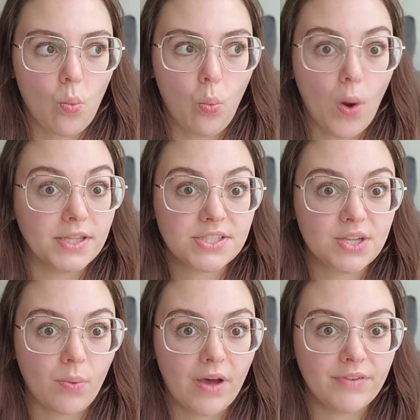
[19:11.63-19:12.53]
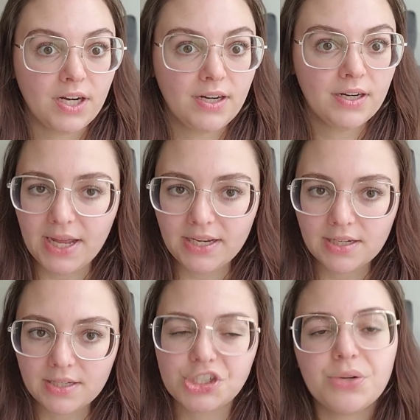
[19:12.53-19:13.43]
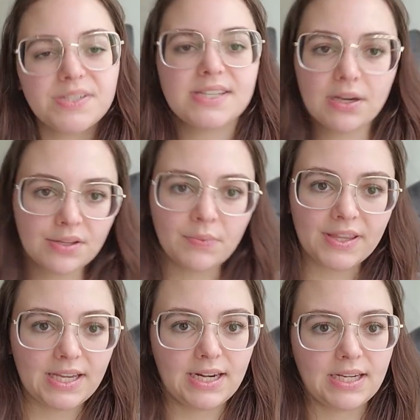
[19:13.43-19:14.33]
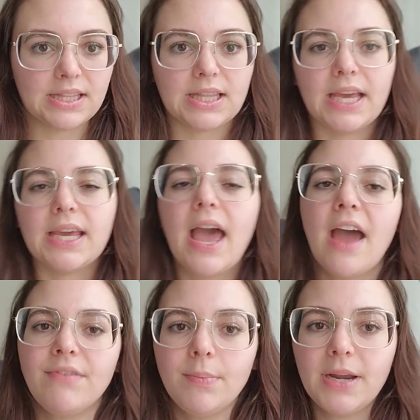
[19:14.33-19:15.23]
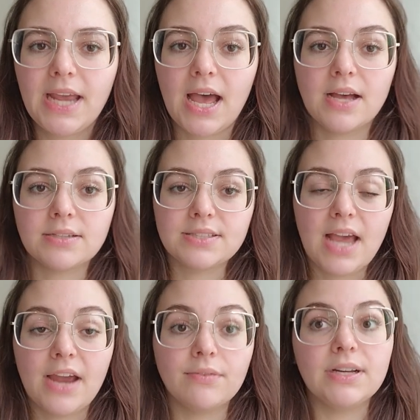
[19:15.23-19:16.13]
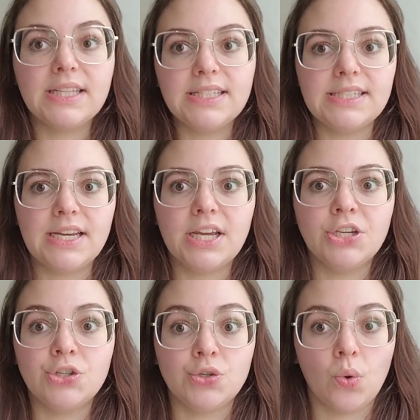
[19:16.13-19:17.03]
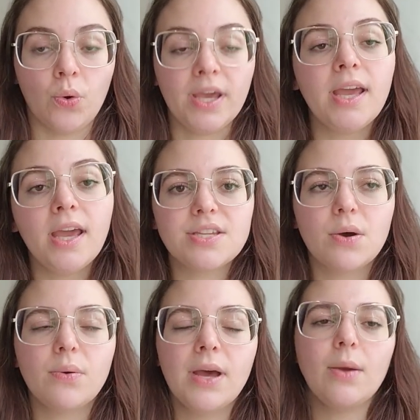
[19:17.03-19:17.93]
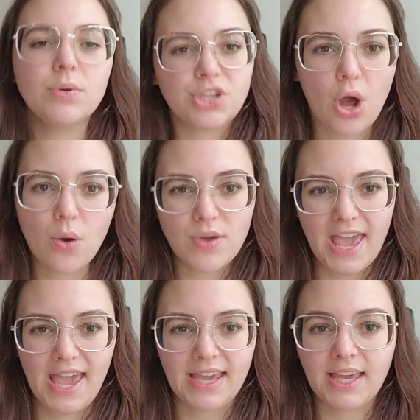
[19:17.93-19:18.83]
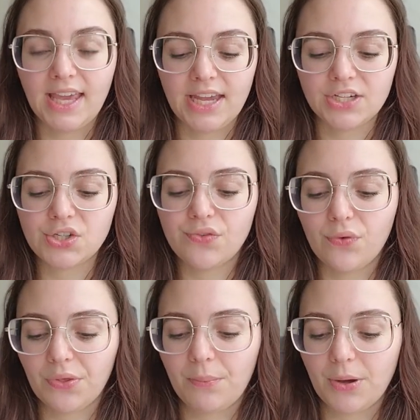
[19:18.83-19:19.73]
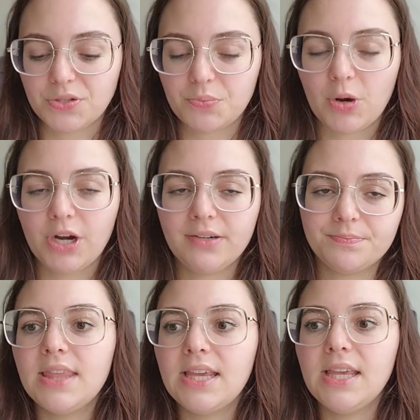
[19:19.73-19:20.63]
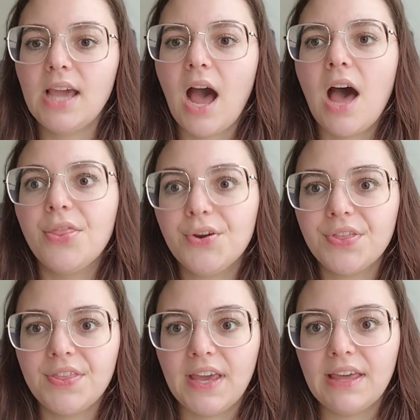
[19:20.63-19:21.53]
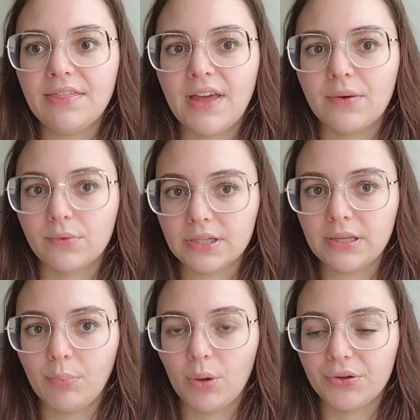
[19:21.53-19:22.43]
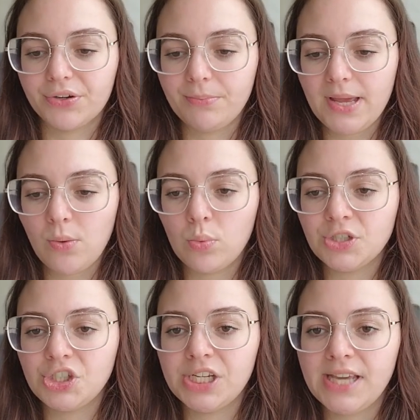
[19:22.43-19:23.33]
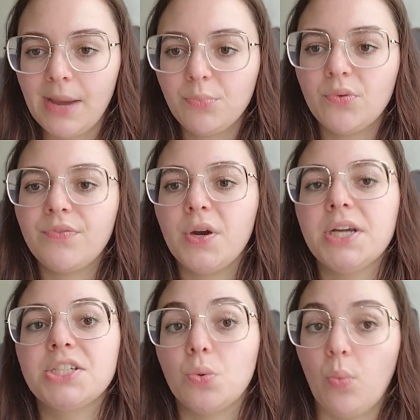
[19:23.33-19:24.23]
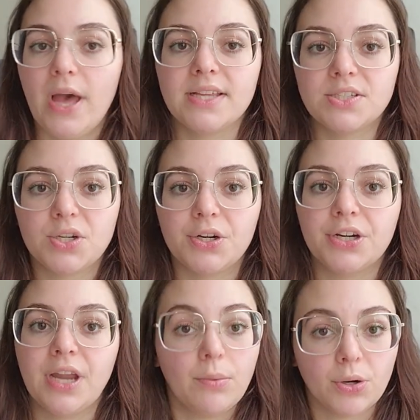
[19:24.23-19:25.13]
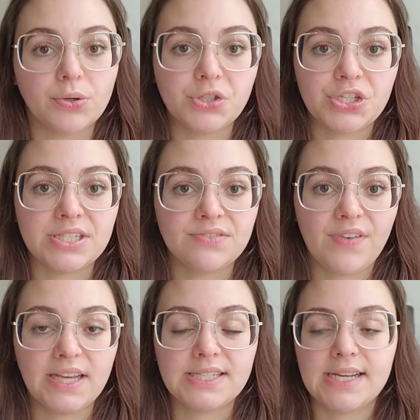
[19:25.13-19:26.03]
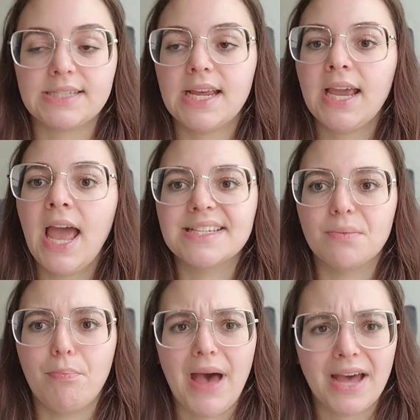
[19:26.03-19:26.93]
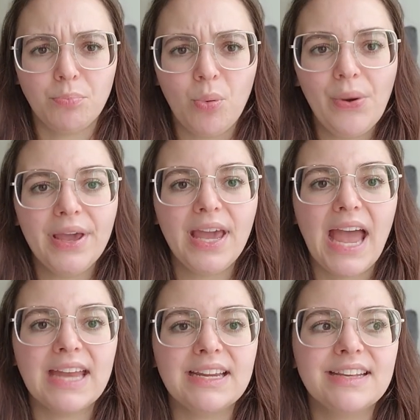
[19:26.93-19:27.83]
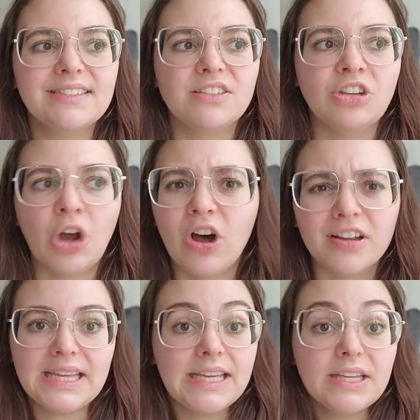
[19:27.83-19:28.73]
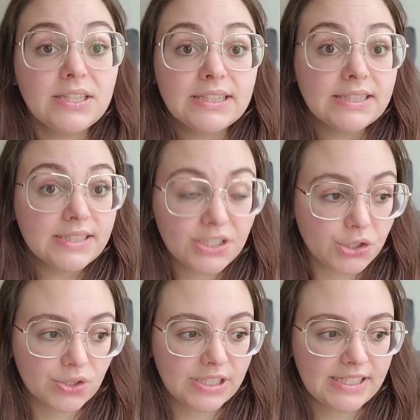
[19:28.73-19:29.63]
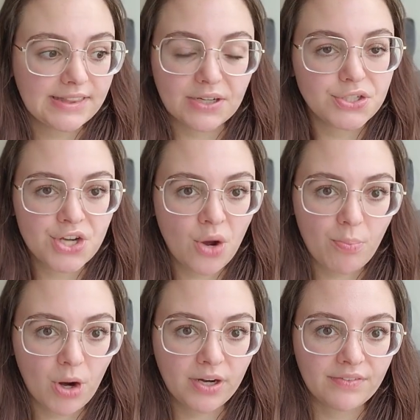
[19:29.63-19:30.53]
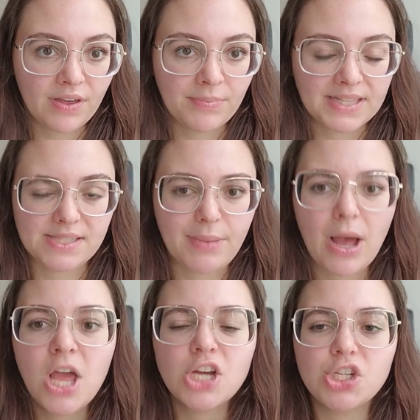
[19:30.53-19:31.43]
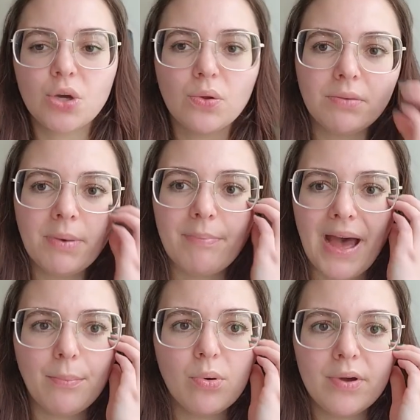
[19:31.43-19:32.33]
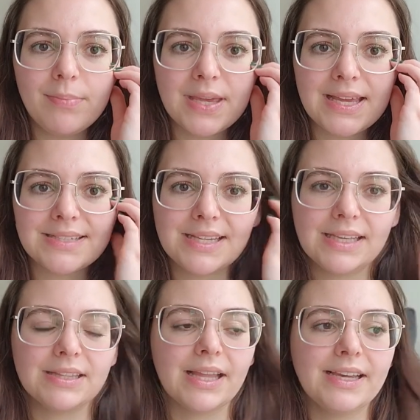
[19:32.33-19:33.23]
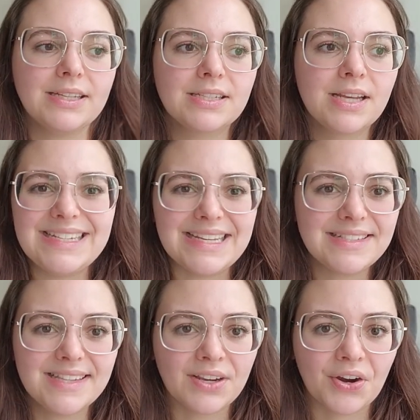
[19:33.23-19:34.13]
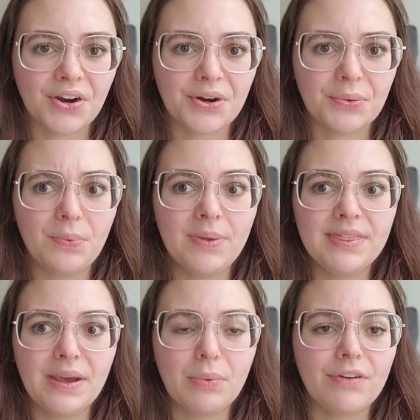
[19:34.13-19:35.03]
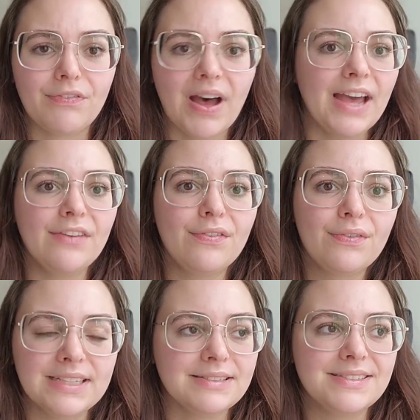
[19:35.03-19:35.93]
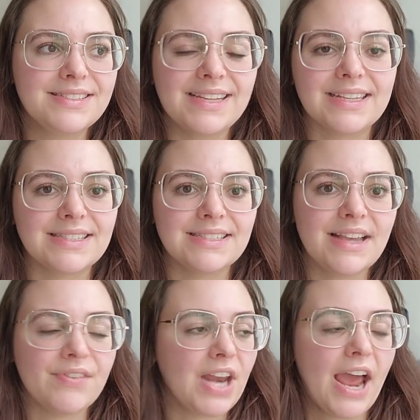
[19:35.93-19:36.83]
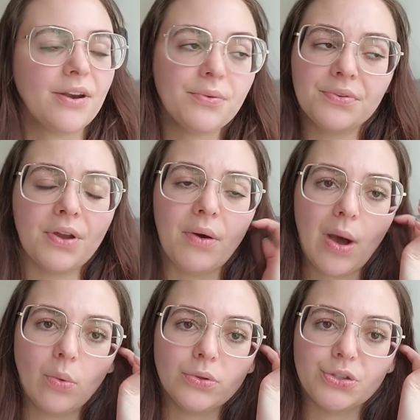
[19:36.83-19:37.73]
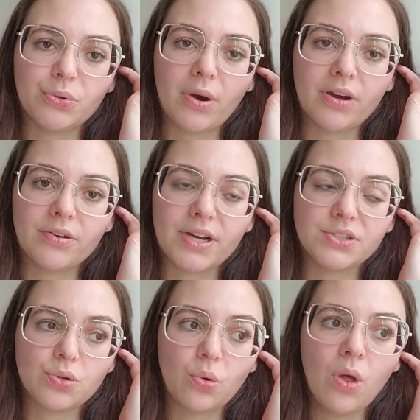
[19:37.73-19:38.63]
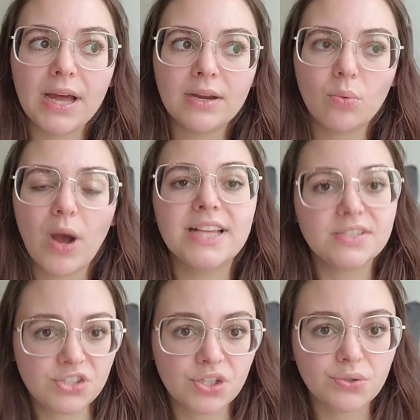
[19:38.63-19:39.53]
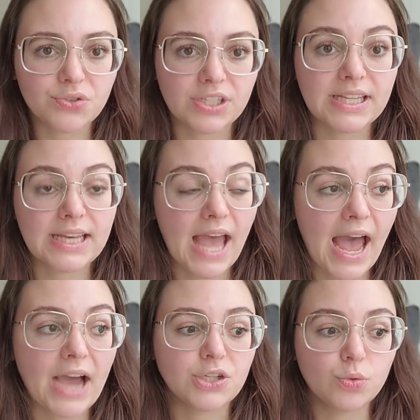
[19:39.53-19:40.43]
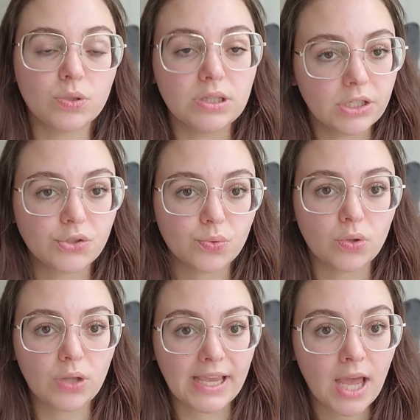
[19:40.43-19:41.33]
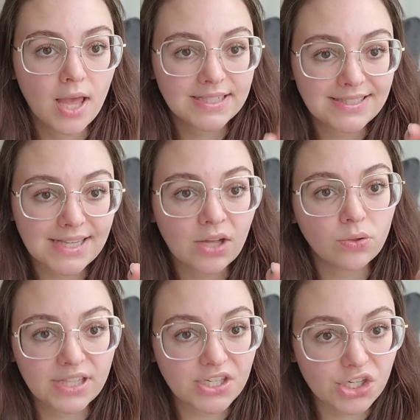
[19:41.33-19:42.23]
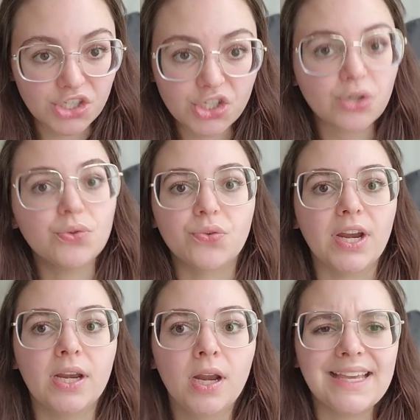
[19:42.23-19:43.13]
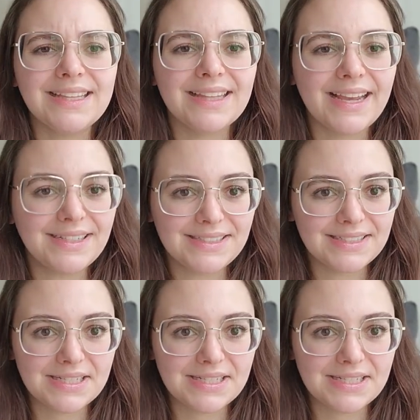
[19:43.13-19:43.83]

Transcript: whatsoever, but she was the only one that I didn't like. Everybody else I really did enjoy, so it was okay-ish for the most part. The other thing that really bothered me was she kept referring to Wes, her neighbor who she's fake dating, as a bad boy, and he's not. He literally, there's no part of him that's a bad, she called him a bad boy because he liked teasing her when they were five and six and seven. I don't know how old you are in grade school, but as children, like actual literal like single digit children, he liked